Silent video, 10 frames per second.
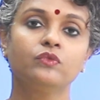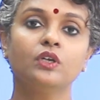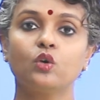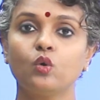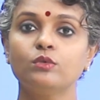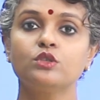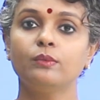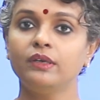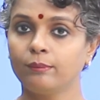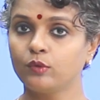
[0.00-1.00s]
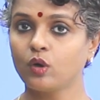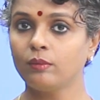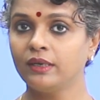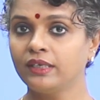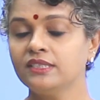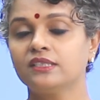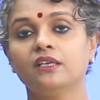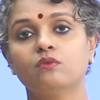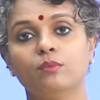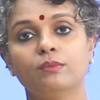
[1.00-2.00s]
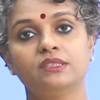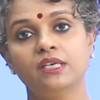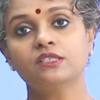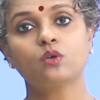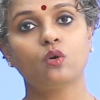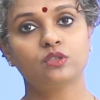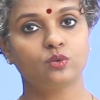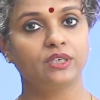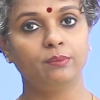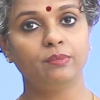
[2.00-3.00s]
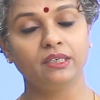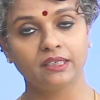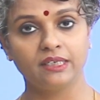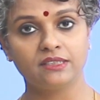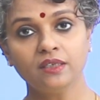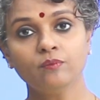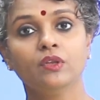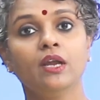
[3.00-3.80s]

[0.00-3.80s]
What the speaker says: the chromosomal abnormalities in a woman's eggs also keep increasing.